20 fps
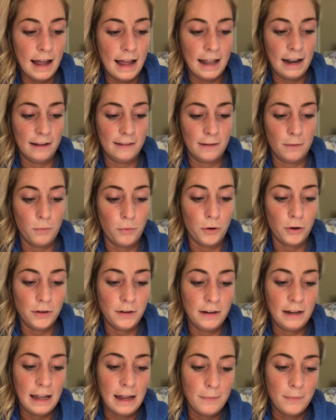and it's
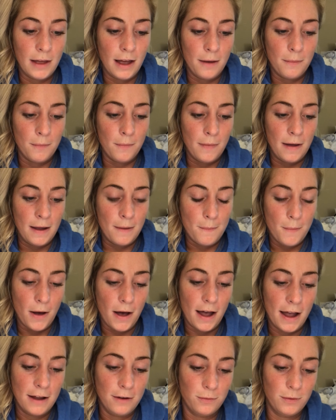important to keep that in
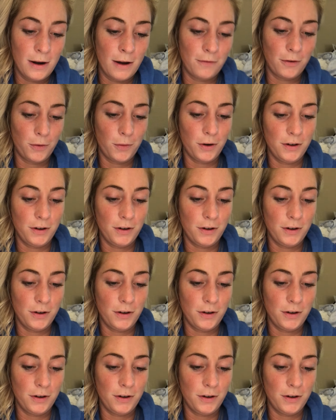mind whenever